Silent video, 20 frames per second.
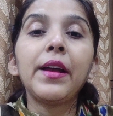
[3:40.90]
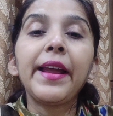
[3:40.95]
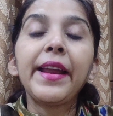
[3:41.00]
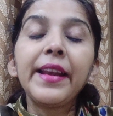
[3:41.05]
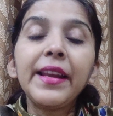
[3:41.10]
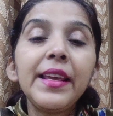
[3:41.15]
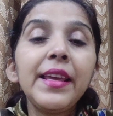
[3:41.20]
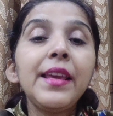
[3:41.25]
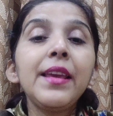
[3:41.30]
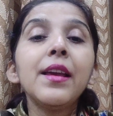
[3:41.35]

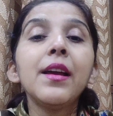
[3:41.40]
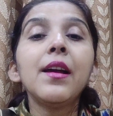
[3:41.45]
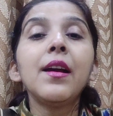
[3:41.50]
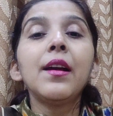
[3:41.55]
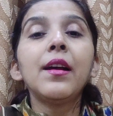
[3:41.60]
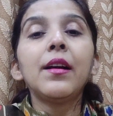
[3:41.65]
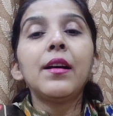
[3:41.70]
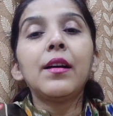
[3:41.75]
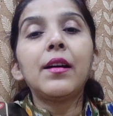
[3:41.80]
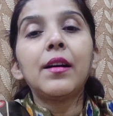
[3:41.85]
any
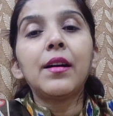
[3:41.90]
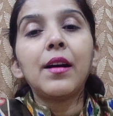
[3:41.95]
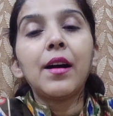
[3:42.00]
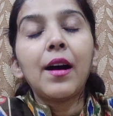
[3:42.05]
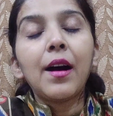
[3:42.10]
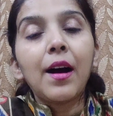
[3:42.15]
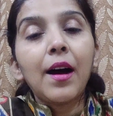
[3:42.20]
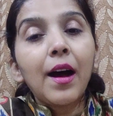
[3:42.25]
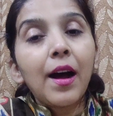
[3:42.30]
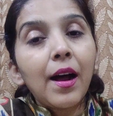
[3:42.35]

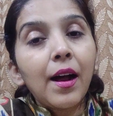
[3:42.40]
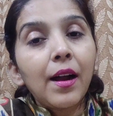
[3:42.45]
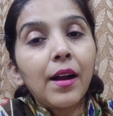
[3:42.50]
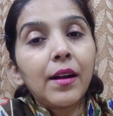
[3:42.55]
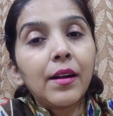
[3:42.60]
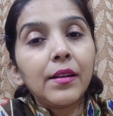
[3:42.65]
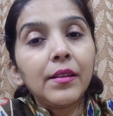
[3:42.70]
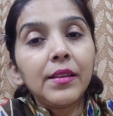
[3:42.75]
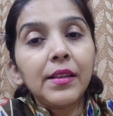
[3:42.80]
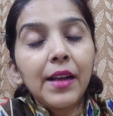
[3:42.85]

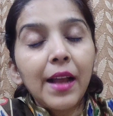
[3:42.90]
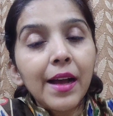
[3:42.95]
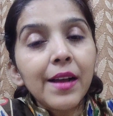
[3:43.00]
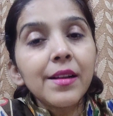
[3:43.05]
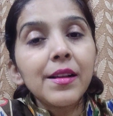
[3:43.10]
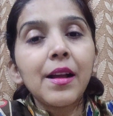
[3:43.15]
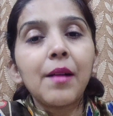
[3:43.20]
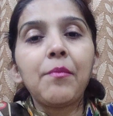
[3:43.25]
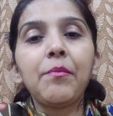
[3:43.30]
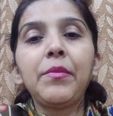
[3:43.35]

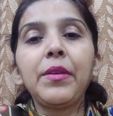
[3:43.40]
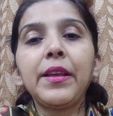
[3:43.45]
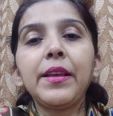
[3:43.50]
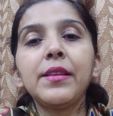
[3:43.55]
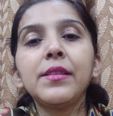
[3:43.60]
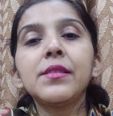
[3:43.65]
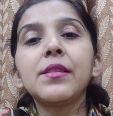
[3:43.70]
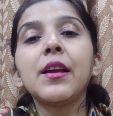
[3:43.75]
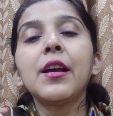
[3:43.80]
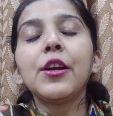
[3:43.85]
lung
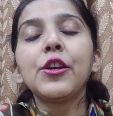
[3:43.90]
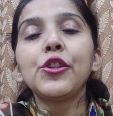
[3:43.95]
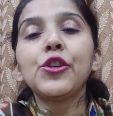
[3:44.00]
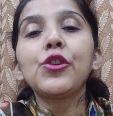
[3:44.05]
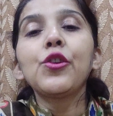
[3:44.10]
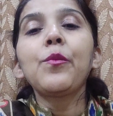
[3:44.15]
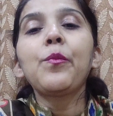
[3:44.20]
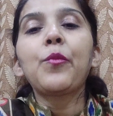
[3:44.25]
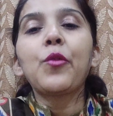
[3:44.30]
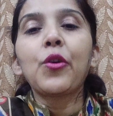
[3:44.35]
complaints
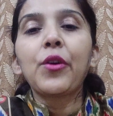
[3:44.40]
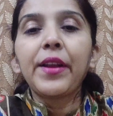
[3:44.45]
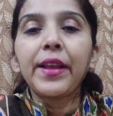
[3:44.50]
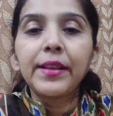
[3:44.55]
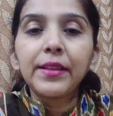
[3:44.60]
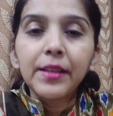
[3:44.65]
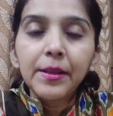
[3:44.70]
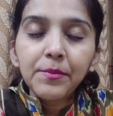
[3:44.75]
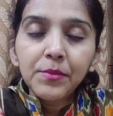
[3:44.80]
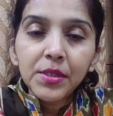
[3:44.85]
should
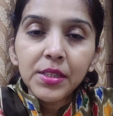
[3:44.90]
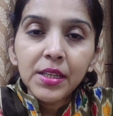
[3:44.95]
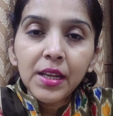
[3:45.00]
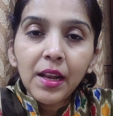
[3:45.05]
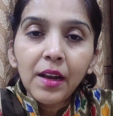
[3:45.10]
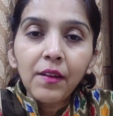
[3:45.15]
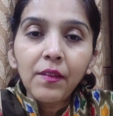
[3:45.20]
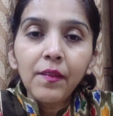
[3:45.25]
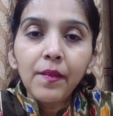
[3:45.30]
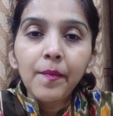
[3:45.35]
protect
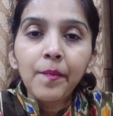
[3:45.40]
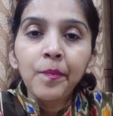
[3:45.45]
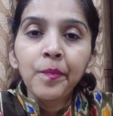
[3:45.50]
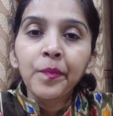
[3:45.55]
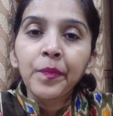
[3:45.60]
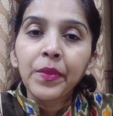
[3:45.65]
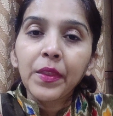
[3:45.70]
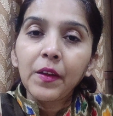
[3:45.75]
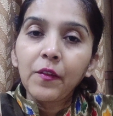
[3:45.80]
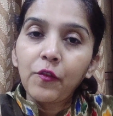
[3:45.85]

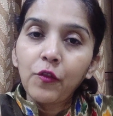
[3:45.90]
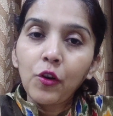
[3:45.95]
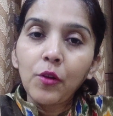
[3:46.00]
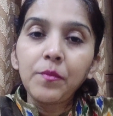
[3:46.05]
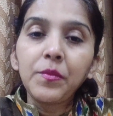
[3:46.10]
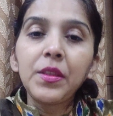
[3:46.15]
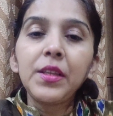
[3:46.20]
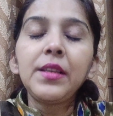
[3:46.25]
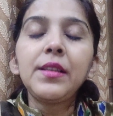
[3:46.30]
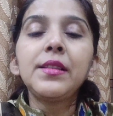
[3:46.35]
themselves
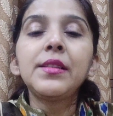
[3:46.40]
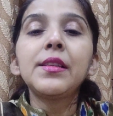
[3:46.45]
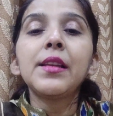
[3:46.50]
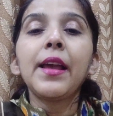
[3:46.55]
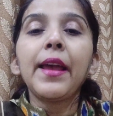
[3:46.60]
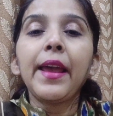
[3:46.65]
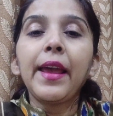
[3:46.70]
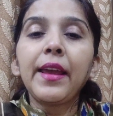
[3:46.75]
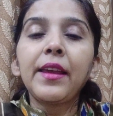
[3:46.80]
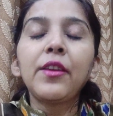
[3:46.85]
from
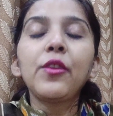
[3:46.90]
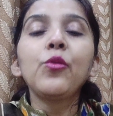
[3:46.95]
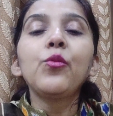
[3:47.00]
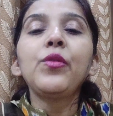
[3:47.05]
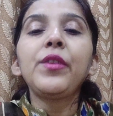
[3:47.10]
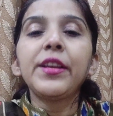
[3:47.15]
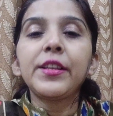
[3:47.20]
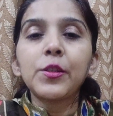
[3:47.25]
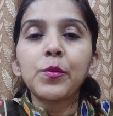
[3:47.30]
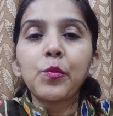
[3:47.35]
these
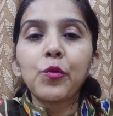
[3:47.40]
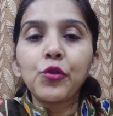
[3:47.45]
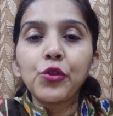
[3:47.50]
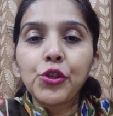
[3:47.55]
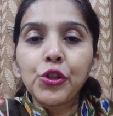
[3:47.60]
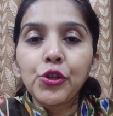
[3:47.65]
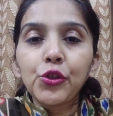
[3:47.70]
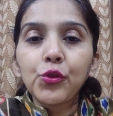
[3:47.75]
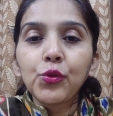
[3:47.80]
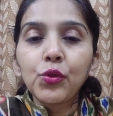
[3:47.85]
acute
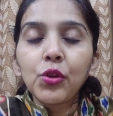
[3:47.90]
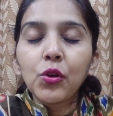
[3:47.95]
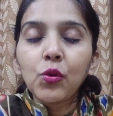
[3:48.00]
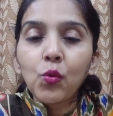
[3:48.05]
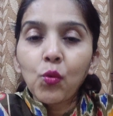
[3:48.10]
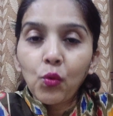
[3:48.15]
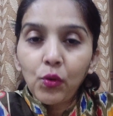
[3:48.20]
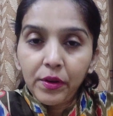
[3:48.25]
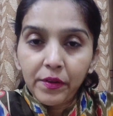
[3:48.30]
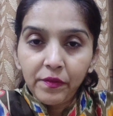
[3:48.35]
exposure to the
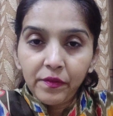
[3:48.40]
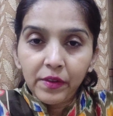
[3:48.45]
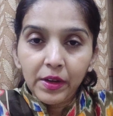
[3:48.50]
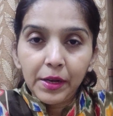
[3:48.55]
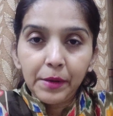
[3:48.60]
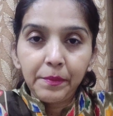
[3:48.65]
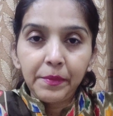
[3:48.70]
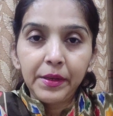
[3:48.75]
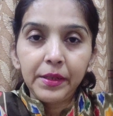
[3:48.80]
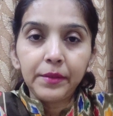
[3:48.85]
cold
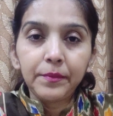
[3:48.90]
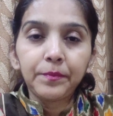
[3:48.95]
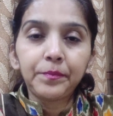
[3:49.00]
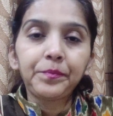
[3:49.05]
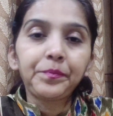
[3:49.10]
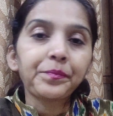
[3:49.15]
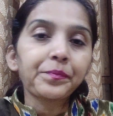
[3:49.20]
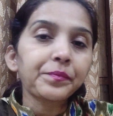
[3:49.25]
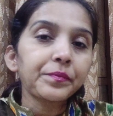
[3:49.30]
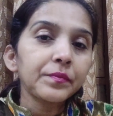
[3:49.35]

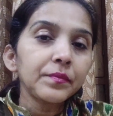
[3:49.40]
environment.